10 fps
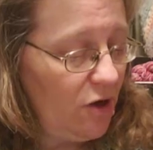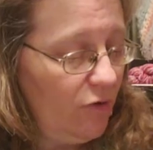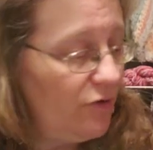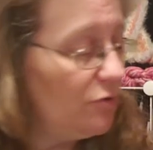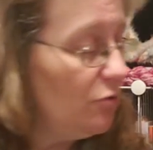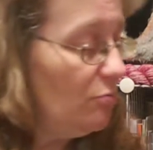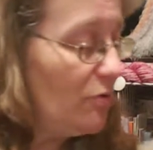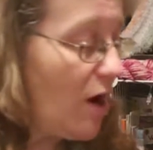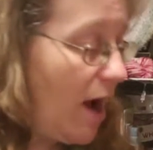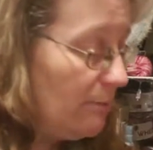go through
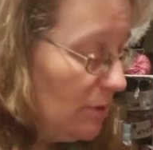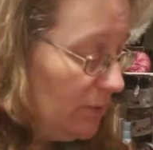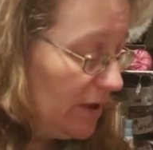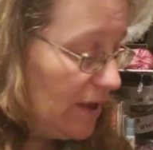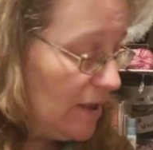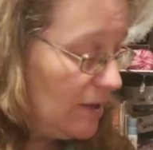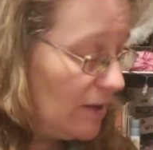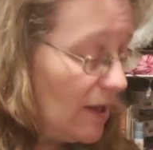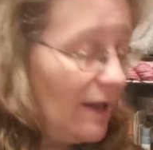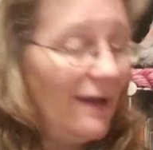probably
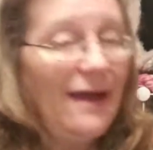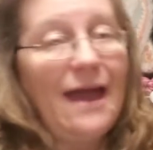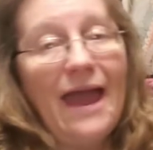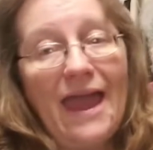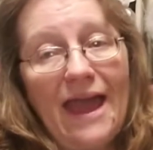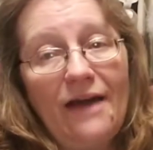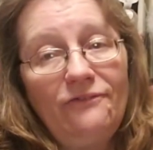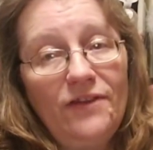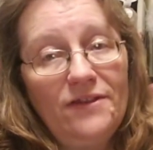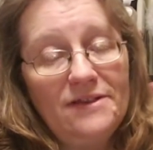
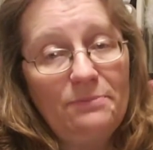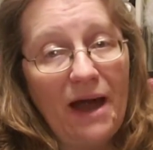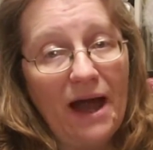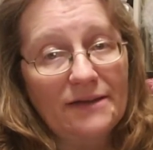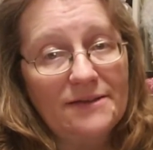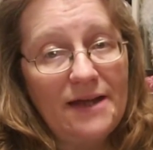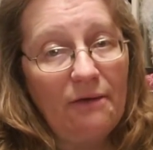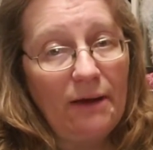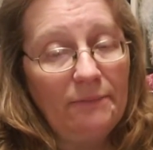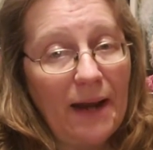half of this box.
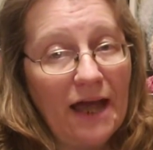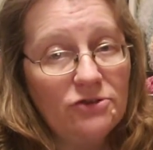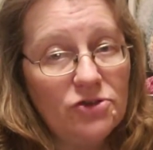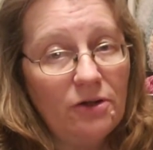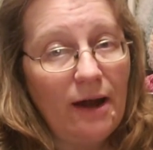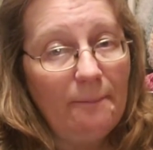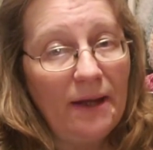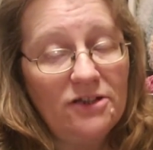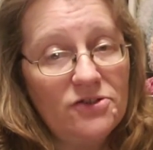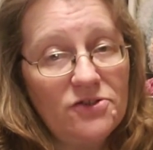Now, I'm not sure. I
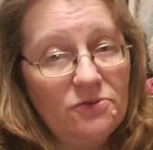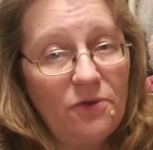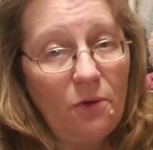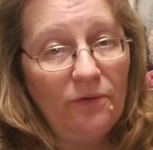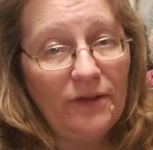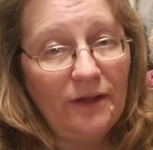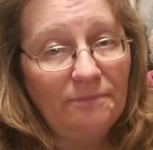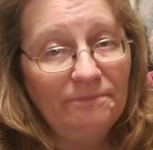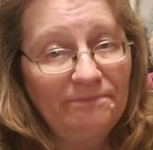might just do the whole thing.